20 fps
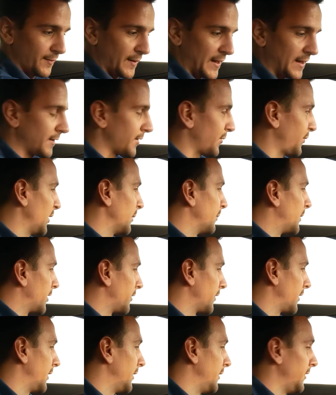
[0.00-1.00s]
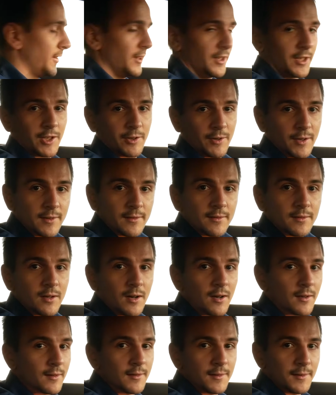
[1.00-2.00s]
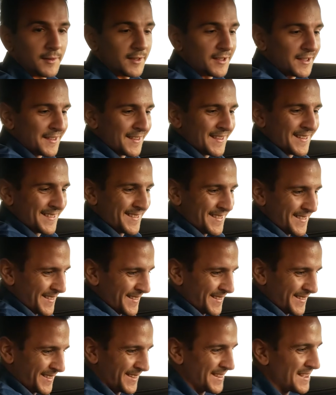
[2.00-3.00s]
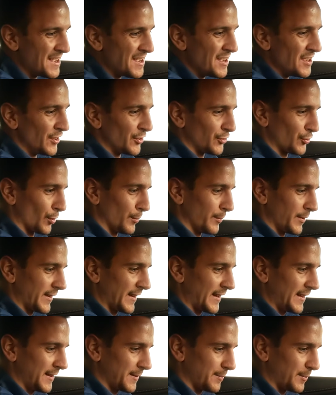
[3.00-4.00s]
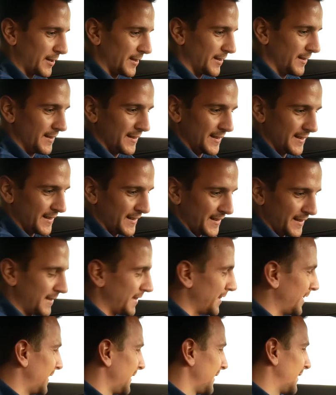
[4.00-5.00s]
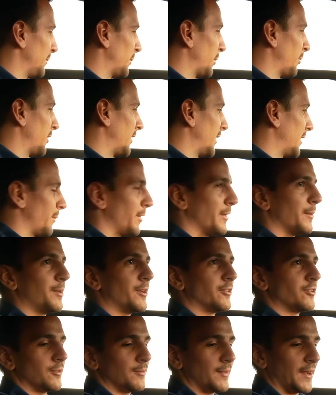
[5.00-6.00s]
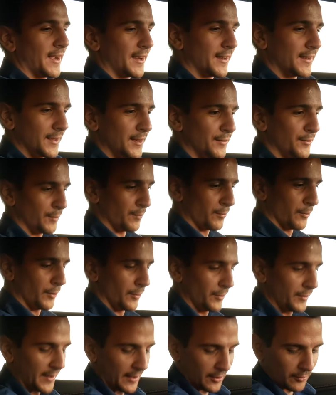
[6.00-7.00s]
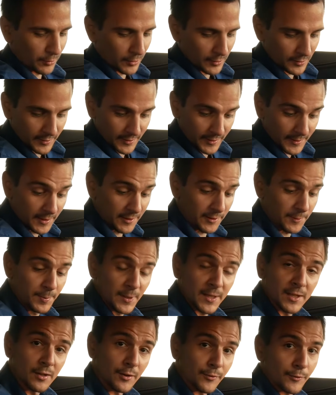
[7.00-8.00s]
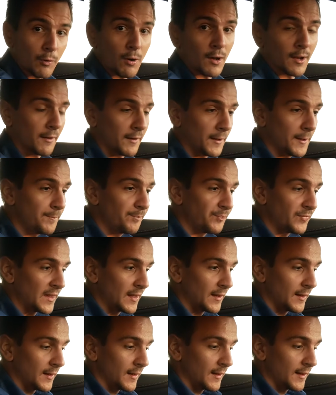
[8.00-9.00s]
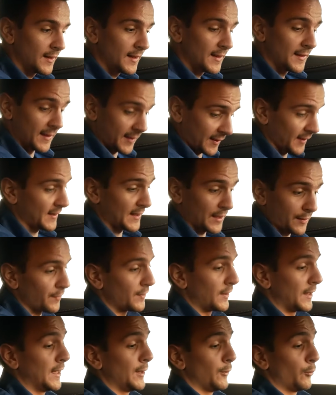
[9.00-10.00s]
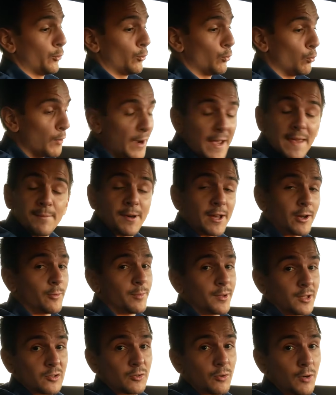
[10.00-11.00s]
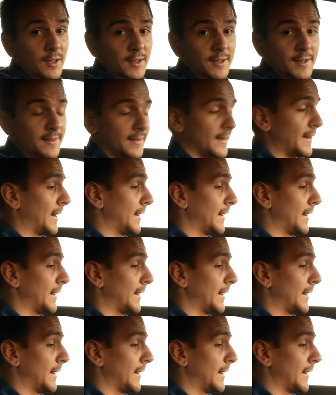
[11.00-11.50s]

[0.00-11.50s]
vents feel better than in the EQS, honestly. Sorry, Mercedes, but sometimes you got to be the punching bag if you produce that quality. And speaking of quality, this is definitely way better build quality than